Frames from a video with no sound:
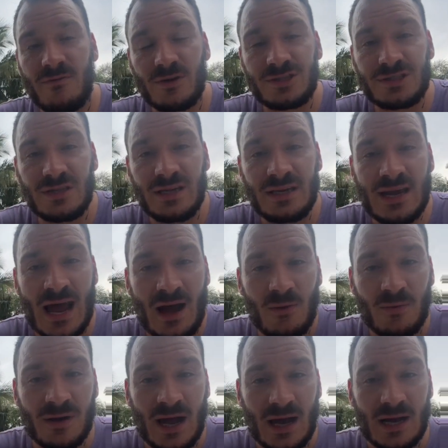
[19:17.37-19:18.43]
unfortunately
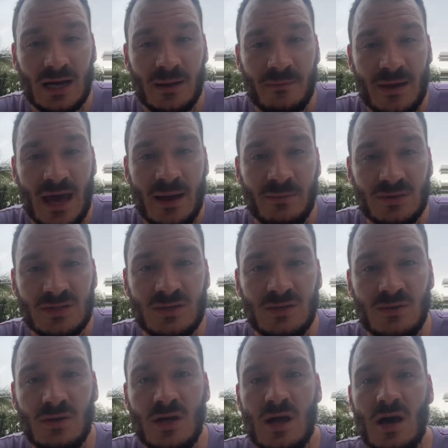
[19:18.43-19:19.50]
now we're not going to be able
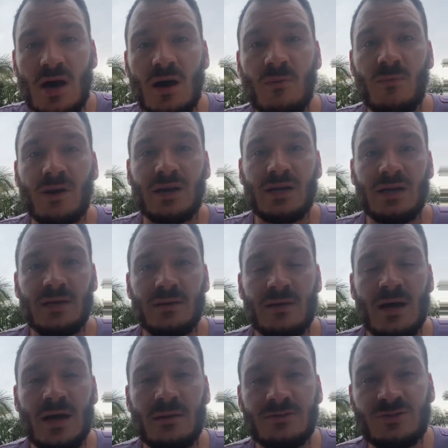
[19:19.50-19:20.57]
to. We're going
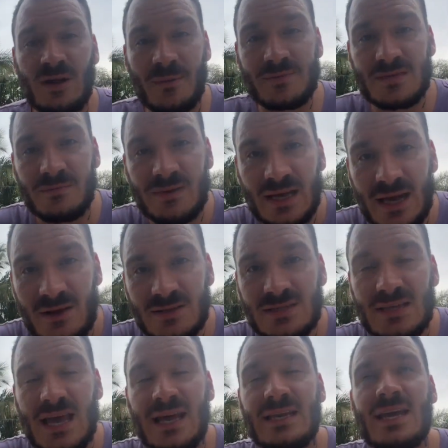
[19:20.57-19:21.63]
to drop something
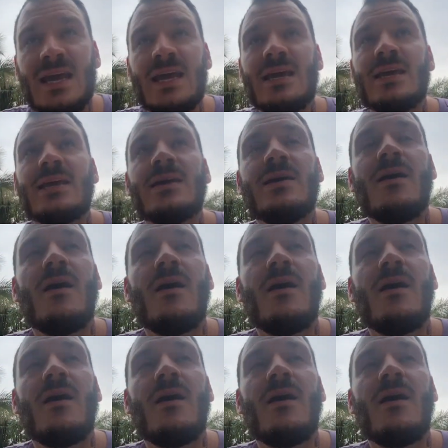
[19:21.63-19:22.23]
else that day.